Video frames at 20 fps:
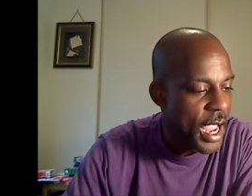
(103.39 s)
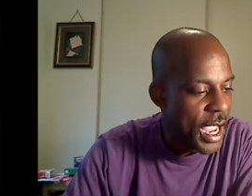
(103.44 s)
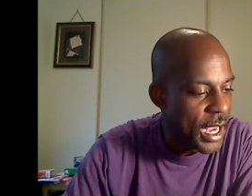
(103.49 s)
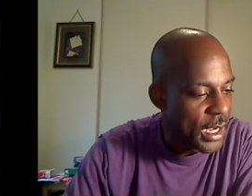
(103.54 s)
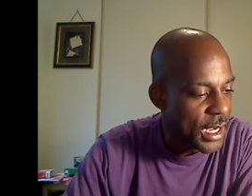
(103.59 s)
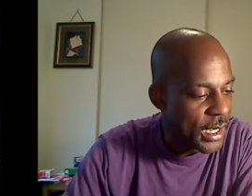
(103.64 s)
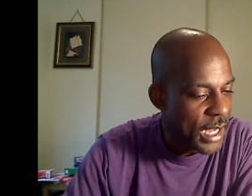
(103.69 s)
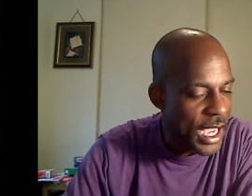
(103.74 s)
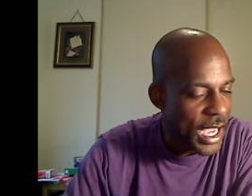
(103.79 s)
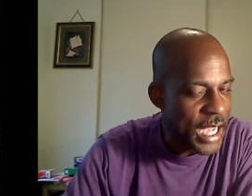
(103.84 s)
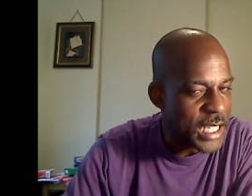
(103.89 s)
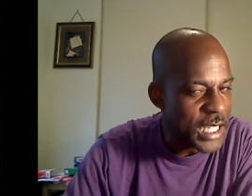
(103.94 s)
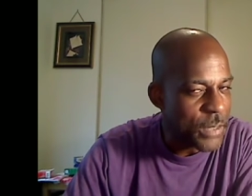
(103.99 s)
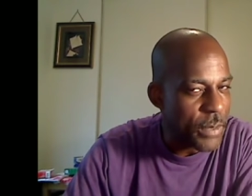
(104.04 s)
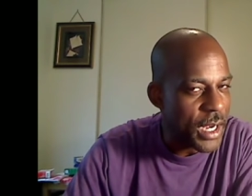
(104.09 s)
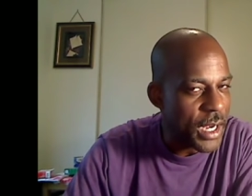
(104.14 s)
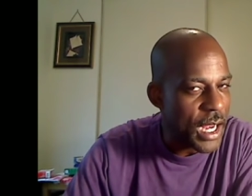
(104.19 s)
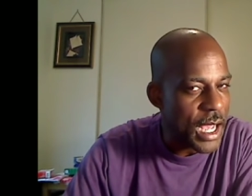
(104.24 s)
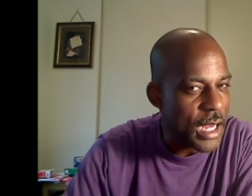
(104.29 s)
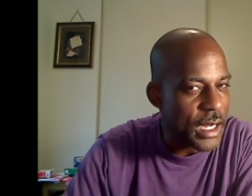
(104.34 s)
And last
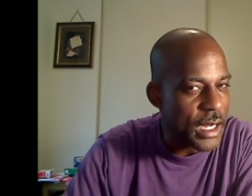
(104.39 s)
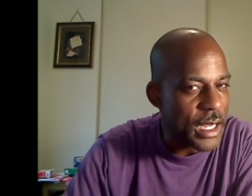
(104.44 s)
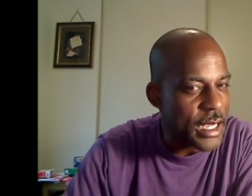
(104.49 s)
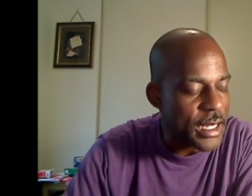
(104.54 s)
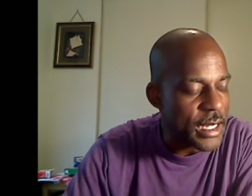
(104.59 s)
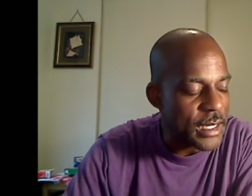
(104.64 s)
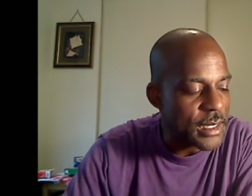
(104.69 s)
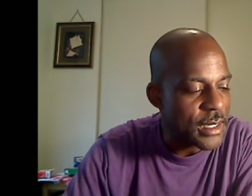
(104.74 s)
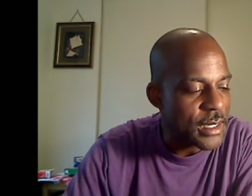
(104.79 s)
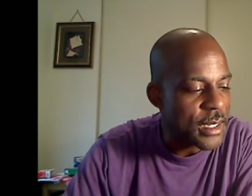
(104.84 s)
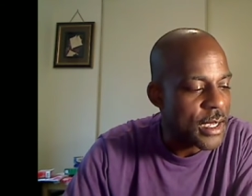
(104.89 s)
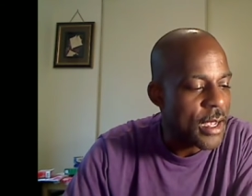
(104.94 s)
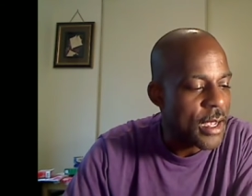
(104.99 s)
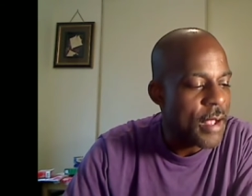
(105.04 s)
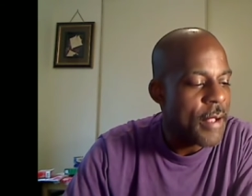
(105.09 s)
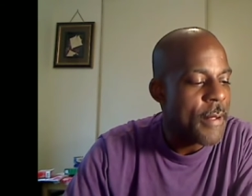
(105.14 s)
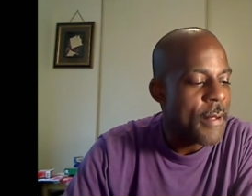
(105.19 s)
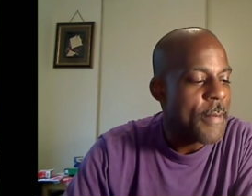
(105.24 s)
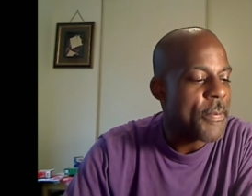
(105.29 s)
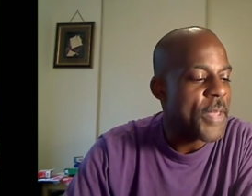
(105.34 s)
but not least,
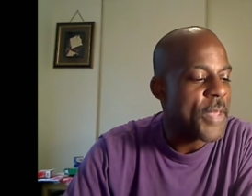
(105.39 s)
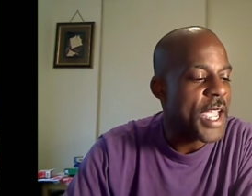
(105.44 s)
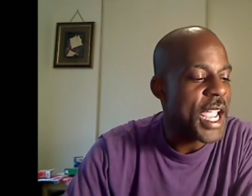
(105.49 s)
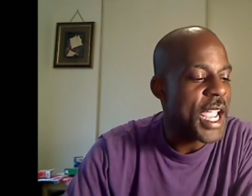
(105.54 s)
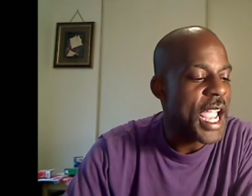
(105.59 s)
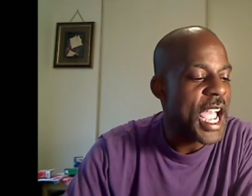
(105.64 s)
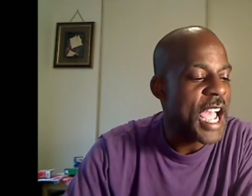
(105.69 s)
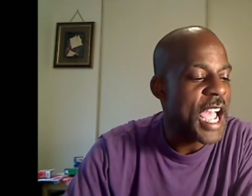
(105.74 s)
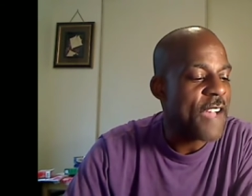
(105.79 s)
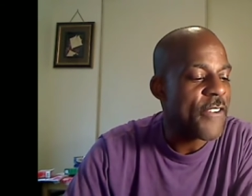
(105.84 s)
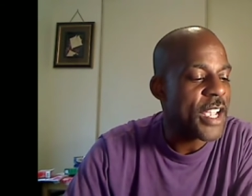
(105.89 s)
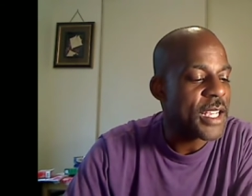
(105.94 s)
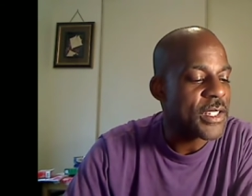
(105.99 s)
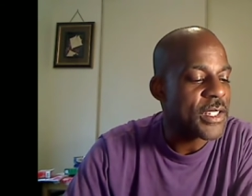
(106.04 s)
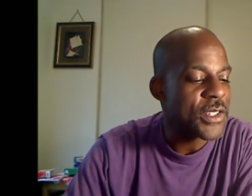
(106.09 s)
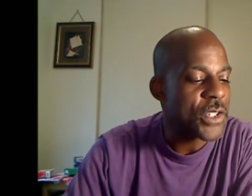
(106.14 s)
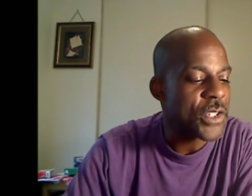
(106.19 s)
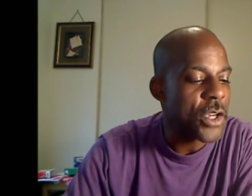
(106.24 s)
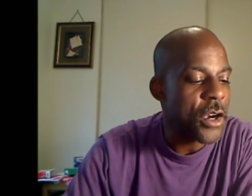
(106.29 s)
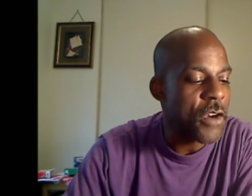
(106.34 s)
they have a
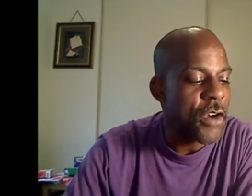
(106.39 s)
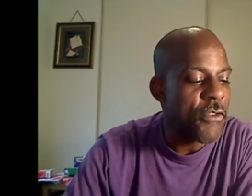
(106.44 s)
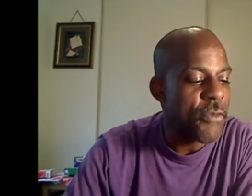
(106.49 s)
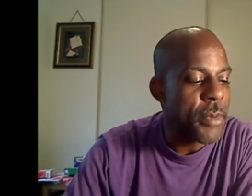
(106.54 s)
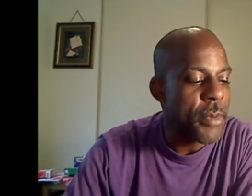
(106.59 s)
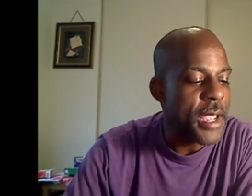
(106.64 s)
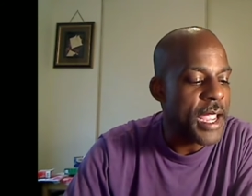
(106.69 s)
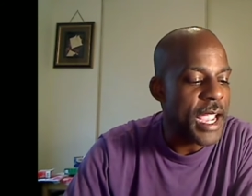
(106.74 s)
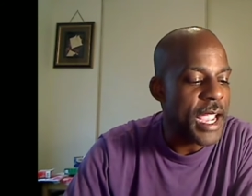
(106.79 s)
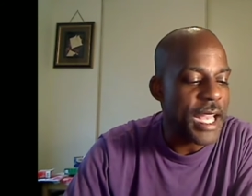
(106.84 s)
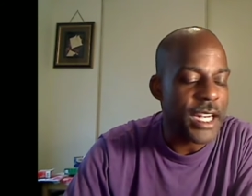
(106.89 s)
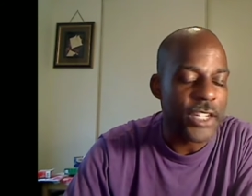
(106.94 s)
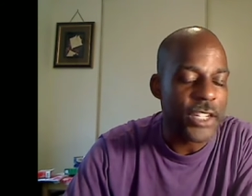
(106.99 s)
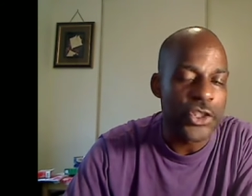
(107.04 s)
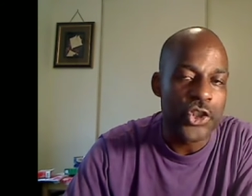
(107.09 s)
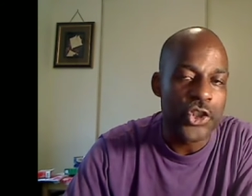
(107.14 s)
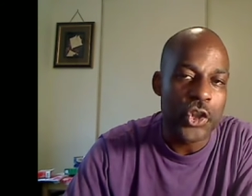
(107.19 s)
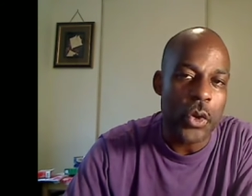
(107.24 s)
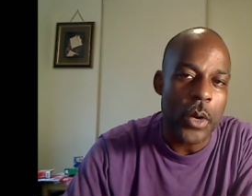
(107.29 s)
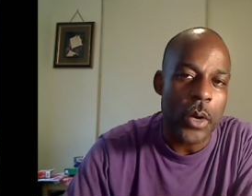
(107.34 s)
serve me and
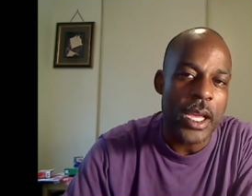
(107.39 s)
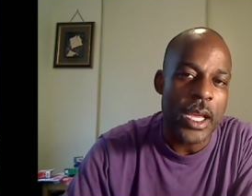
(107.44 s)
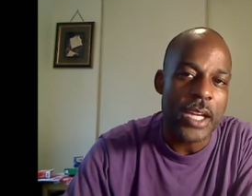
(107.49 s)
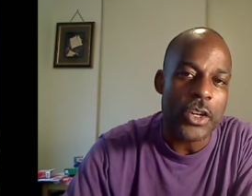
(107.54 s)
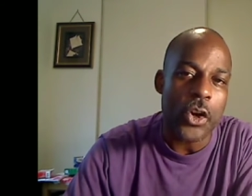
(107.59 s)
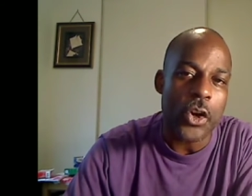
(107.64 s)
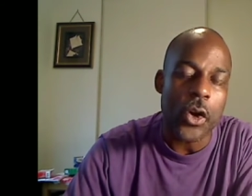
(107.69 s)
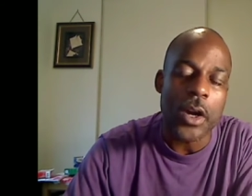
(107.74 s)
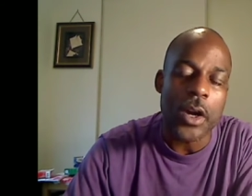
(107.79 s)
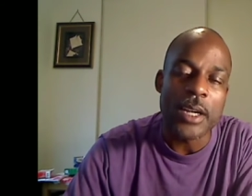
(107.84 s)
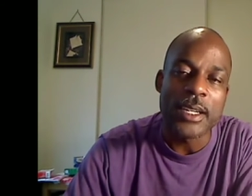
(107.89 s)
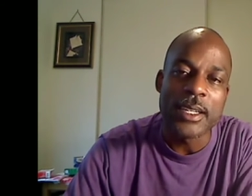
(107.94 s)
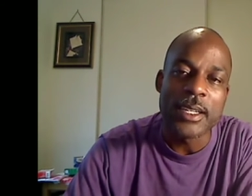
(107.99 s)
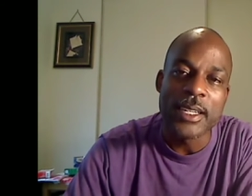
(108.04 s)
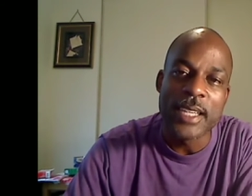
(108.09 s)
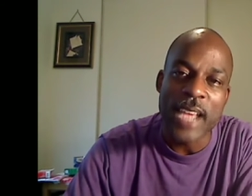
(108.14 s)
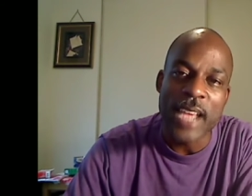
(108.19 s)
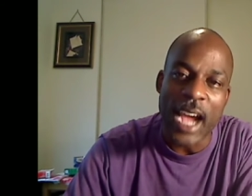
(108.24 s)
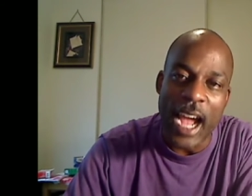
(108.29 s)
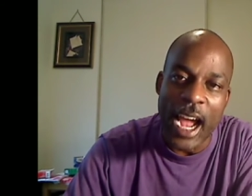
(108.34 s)
enjoy it or
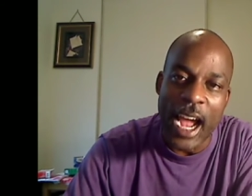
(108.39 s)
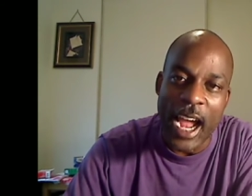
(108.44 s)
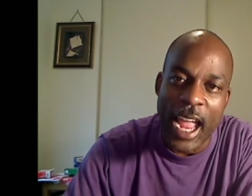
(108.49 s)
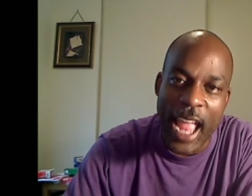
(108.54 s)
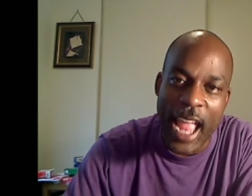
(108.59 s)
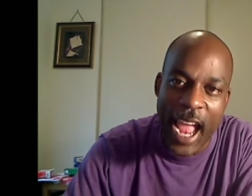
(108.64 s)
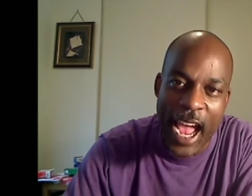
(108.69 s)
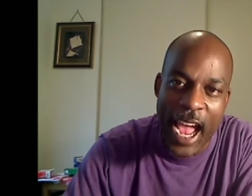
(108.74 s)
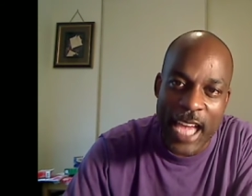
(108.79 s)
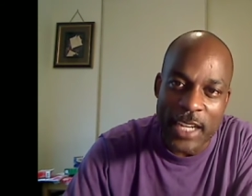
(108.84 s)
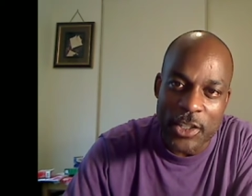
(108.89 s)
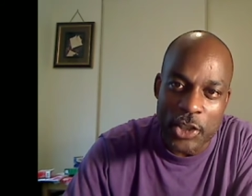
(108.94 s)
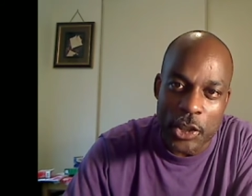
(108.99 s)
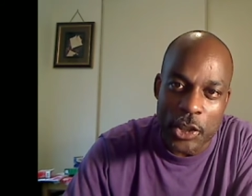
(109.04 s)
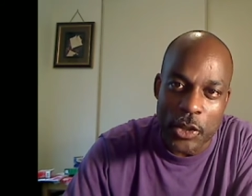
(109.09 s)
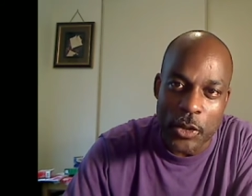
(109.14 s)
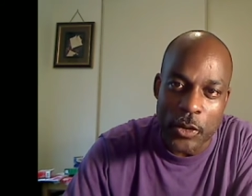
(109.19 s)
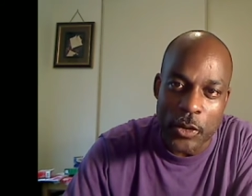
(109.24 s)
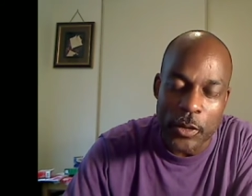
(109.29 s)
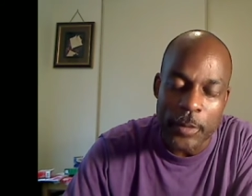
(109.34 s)
die
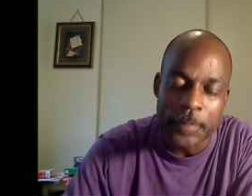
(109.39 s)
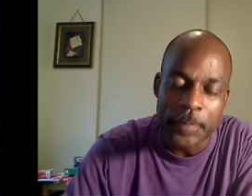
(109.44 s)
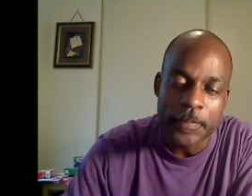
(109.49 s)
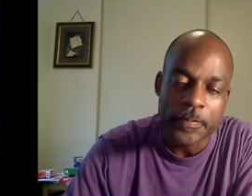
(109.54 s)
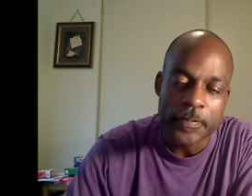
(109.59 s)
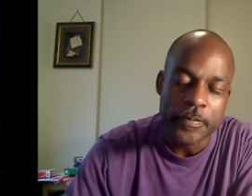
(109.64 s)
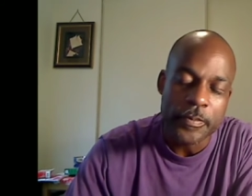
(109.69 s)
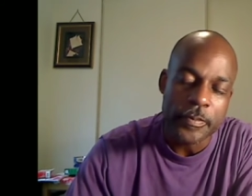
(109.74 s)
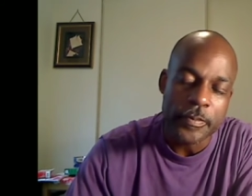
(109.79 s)
attitude.